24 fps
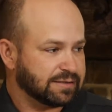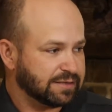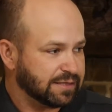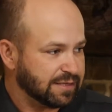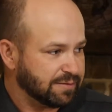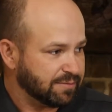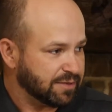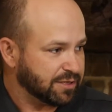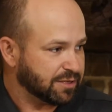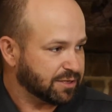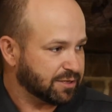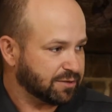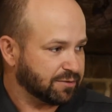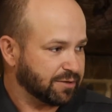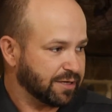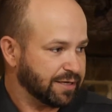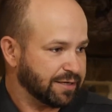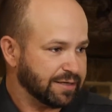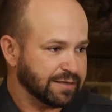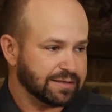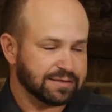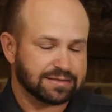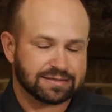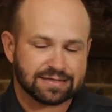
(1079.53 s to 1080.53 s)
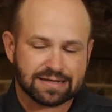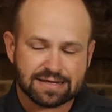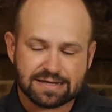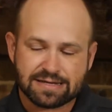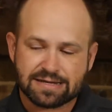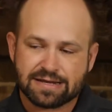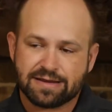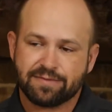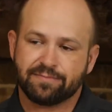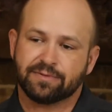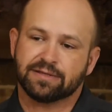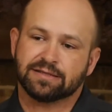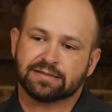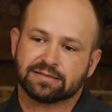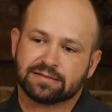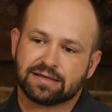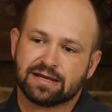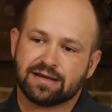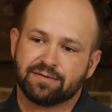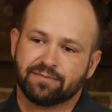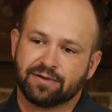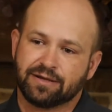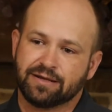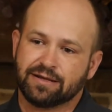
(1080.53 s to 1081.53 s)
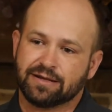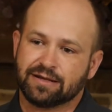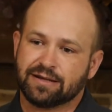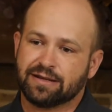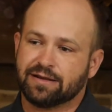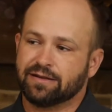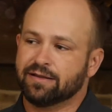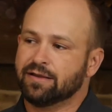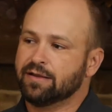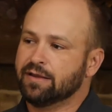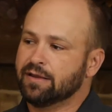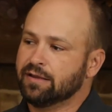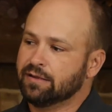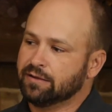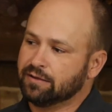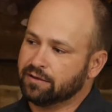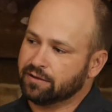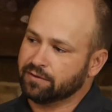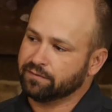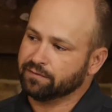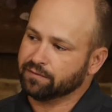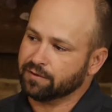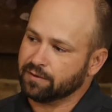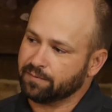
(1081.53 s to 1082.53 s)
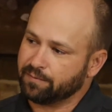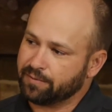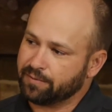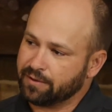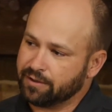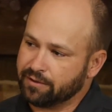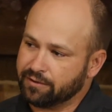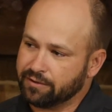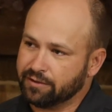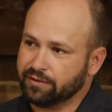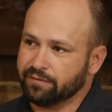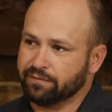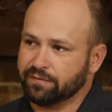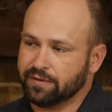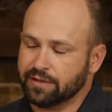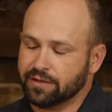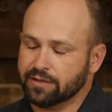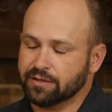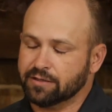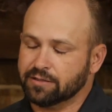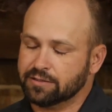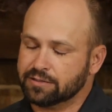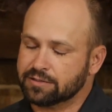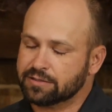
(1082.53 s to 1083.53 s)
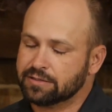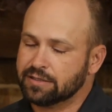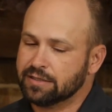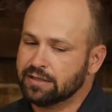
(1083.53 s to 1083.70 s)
demonstrated time and time again over a period of years,